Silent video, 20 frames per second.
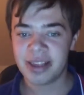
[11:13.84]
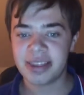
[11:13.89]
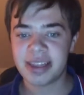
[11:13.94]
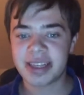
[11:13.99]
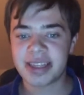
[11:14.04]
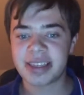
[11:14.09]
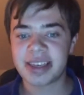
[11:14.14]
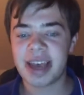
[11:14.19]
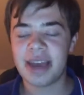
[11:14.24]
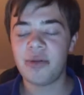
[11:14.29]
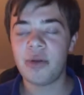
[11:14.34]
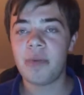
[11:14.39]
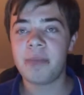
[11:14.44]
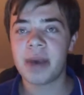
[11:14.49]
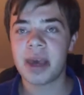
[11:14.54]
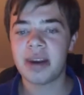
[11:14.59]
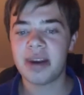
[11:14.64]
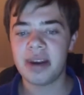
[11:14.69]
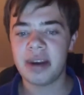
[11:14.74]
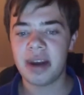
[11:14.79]
This game will
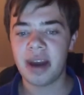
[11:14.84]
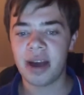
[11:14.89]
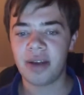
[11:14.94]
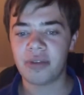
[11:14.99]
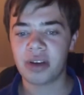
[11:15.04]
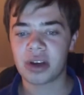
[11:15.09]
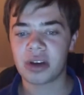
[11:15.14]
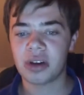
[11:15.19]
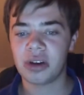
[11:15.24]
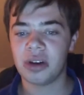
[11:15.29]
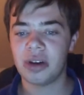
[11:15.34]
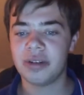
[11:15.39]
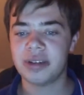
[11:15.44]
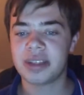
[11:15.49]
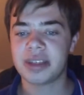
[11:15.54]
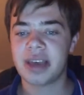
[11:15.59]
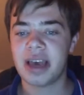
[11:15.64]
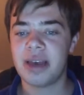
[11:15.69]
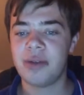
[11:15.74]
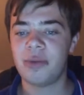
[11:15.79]
be another
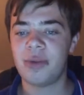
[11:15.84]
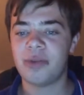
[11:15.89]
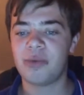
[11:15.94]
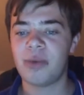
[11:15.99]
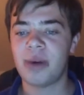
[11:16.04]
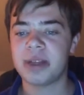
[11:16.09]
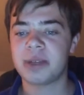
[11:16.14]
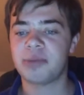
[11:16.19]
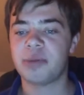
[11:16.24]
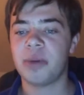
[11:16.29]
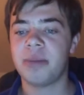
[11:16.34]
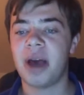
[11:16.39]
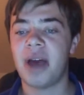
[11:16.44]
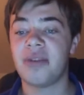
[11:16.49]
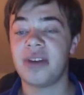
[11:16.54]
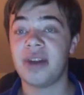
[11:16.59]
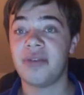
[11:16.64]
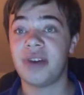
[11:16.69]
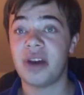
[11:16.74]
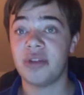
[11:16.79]
close game with West Brom
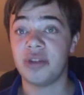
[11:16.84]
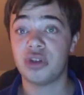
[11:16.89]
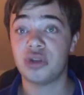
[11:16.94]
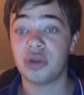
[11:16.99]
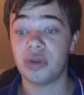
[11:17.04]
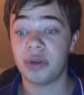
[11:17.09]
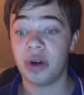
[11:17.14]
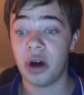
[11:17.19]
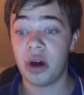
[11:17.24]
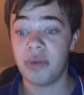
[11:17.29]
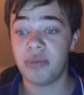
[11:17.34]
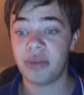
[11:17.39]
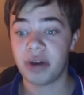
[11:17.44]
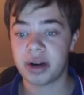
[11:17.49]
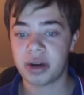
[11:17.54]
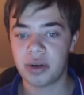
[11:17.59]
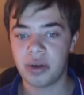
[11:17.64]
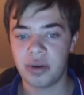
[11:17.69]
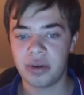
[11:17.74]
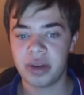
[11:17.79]
having a very strong home
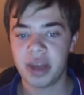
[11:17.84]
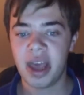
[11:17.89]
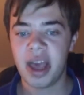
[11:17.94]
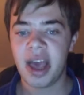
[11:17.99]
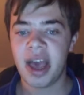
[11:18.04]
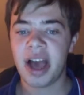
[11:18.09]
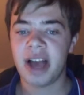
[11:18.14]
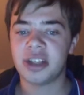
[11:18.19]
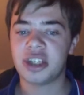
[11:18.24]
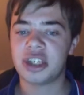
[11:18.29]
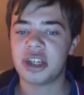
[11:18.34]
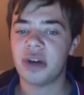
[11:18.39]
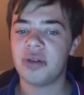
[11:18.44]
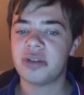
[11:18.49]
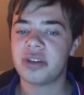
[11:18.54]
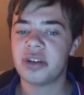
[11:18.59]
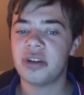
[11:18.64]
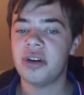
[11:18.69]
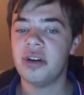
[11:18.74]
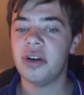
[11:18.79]
record and
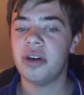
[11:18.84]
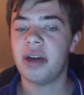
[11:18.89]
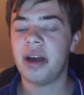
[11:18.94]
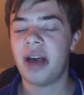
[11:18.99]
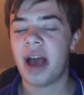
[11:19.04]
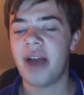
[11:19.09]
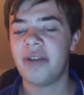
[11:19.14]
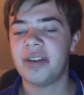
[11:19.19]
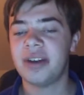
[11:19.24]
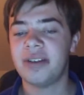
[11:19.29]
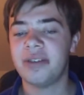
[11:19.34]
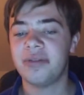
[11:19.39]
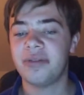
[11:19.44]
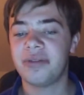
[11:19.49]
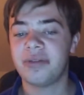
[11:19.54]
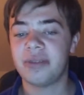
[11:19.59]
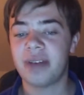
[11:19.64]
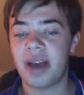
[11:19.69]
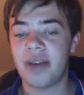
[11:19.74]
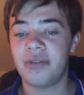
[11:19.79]
Charlton
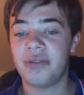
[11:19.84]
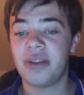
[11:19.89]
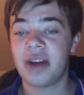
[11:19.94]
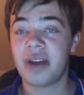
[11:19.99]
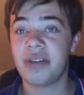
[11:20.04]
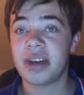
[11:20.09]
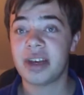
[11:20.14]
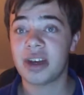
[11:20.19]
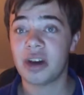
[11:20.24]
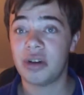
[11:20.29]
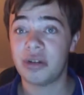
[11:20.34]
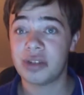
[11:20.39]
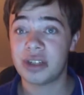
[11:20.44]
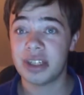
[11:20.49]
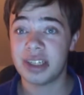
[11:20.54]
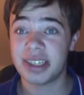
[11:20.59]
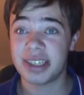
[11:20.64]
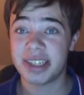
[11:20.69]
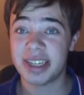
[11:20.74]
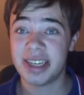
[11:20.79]
having a very
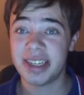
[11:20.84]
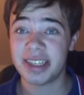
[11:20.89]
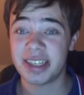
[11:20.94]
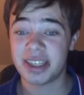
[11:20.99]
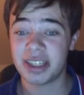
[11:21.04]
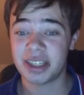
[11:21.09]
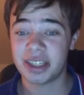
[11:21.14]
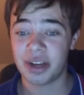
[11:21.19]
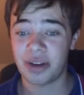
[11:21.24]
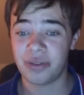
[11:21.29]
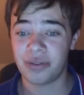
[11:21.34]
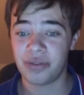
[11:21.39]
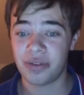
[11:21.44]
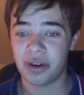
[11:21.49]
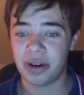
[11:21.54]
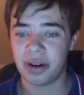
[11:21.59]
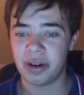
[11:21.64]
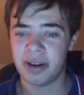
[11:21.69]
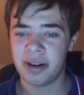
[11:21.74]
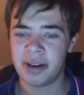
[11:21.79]
encouraging season so
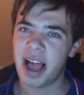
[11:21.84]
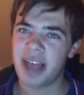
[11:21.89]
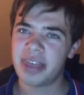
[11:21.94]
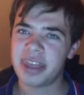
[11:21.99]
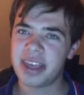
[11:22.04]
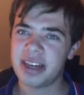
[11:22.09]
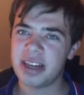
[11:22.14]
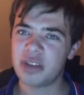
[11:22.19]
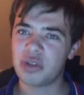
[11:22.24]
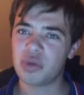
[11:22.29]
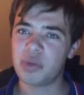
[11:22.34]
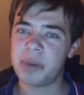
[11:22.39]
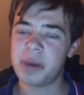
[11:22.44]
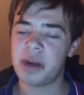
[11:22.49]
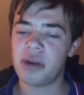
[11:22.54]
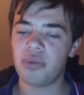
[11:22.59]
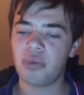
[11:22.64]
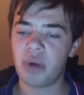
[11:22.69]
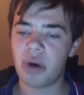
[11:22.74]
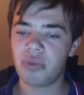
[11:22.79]
far. I think this will
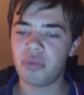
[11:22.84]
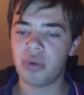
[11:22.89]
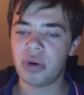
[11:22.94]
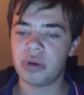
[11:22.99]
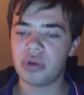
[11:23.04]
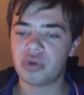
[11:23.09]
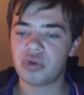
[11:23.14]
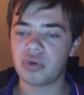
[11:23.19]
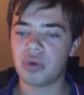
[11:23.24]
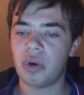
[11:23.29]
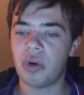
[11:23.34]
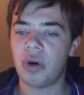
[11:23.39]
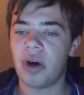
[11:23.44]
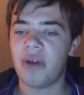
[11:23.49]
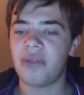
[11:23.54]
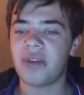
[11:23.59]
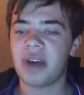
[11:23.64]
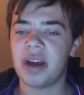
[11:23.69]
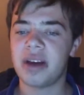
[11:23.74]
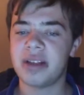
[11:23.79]
be a one one
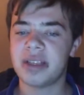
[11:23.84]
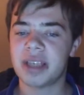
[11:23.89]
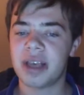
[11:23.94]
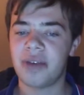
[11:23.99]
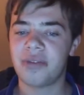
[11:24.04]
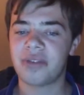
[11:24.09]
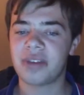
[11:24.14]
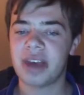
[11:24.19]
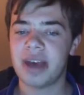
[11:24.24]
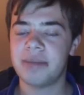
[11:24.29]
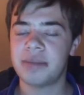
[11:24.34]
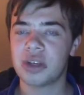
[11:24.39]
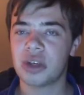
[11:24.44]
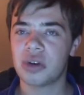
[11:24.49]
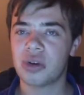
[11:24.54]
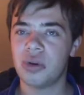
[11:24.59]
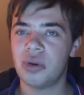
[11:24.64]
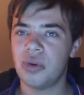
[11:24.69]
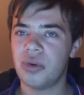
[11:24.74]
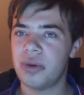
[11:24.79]
draw, a very tough game
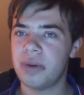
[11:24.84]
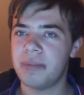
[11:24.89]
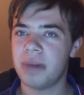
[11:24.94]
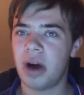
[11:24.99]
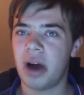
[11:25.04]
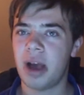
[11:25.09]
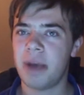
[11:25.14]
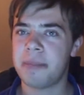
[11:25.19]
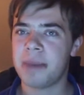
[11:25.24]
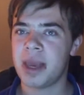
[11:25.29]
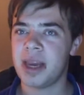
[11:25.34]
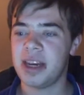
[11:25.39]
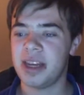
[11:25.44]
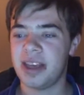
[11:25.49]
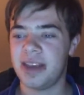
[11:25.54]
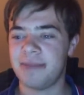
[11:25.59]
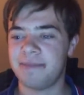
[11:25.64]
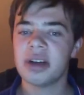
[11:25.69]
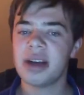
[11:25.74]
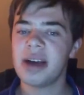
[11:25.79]
to call in my
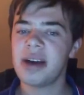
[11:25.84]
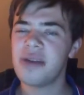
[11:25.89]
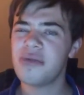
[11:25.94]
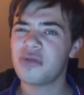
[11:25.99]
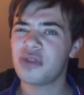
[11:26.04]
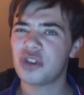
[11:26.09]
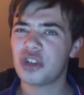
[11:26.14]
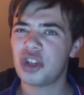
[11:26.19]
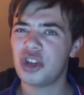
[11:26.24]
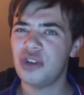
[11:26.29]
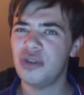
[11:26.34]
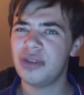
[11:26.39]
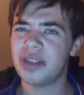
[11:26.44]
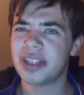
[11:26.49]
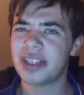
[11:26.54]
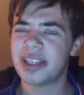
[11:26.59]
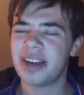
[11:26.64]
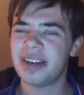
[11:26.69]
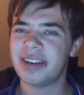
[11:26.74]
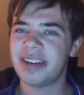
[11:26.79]
opinion. So now we have two
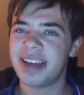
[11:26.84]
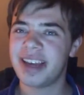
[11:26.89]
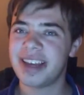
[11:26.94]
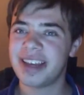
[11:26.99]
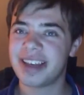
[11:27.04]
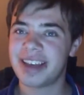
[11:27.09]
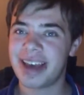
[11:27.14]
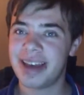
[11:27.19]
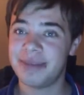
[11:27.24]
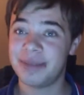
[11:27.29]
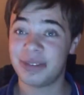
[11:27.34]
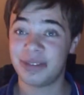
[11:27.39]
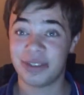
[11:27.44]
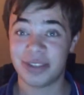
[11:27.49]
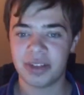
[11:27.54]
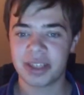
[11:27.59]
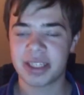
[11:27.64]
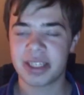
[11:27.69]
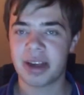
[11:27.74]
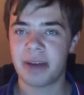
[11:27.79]
Sunday games
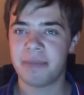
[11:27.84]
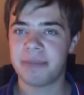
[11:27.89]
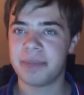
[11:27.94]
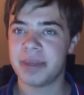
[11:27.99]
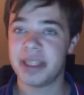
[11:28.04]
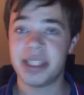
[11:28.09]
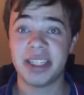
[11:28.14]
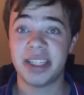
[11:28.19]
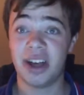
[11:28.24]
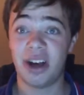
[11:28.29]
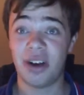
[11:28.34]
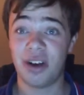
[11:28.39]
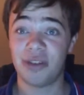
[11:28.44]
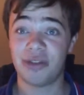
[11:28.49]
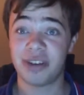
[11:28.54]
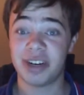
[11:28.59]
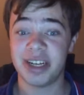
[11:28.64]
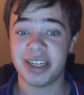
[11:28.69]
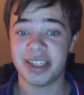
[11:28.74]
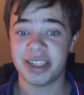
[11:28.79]
for some
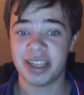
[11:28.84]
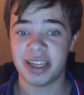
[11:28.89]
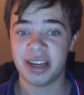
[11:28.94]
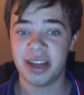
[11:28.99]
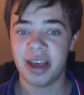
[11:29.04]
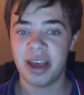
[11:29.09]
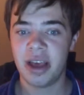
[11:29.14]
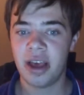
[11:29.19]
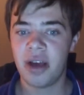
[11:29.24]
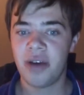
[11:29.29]
bizarre reason.